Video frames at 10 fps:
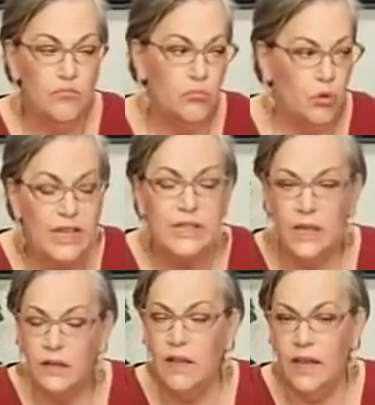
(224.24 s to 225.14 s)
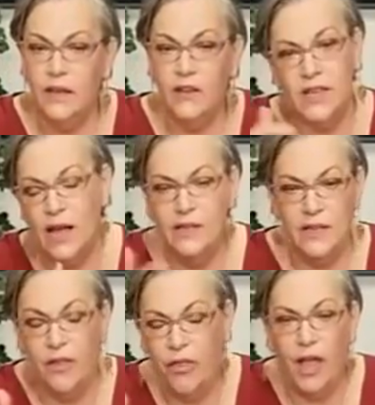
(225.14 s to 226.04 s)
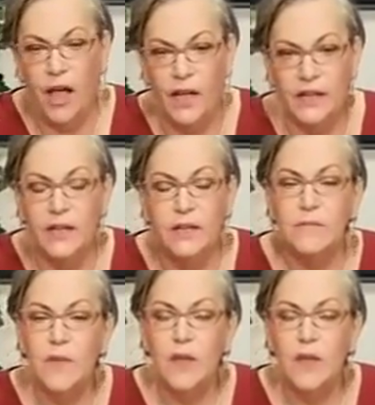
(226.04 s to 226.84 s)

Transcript: recently, because I did a thing on it,